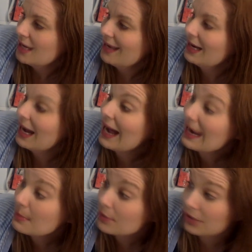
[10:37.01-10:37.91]
It
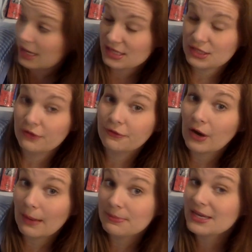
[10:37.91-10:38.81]
hibernates
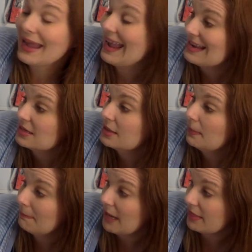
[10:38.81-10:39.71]
for up to 8
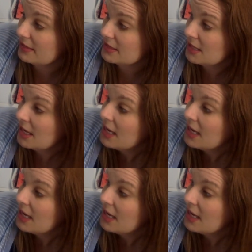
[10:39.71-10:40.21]
months.